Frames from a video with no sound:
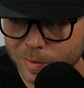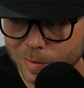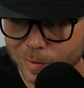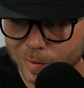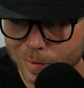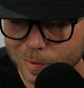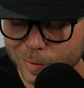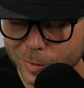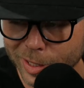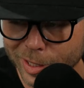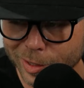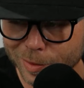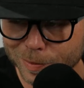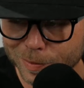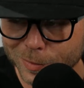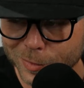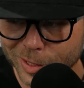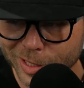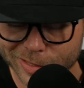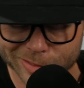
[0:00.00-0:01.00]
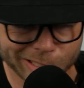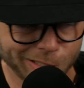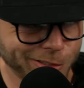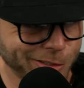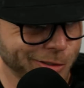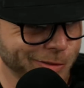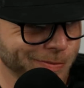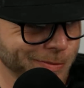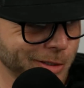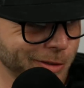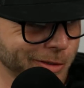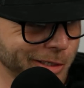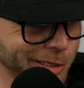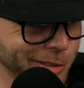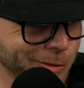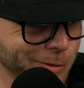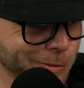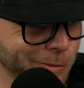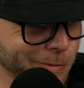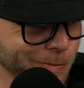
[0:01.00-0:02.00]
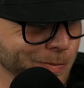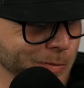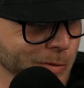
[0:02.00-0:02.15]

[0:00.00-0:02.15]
Bam. Yes, I do. Okay, cool.